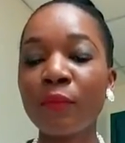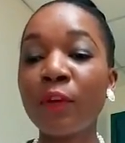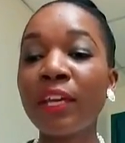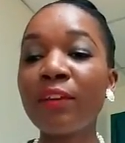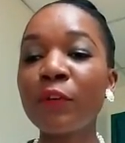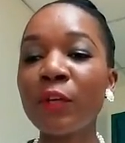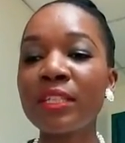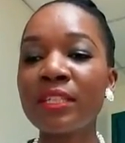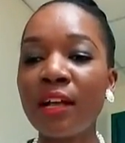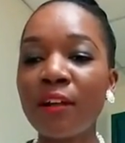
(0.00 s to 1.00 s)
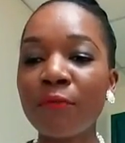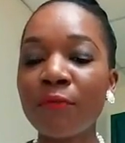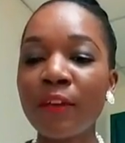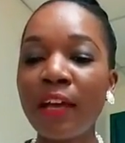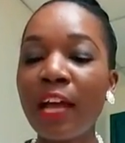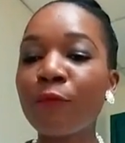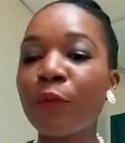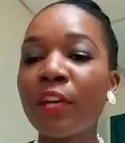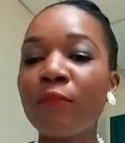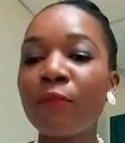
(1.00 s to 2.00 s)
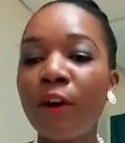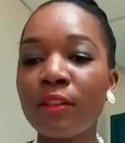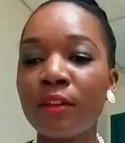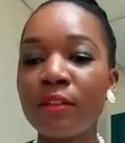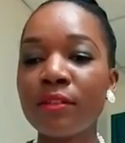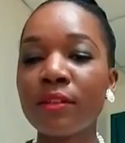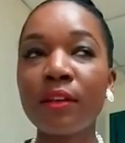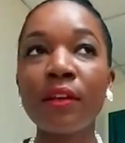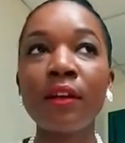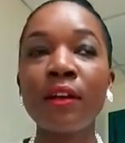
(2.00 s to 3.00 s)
Forgive yourself and forgive others.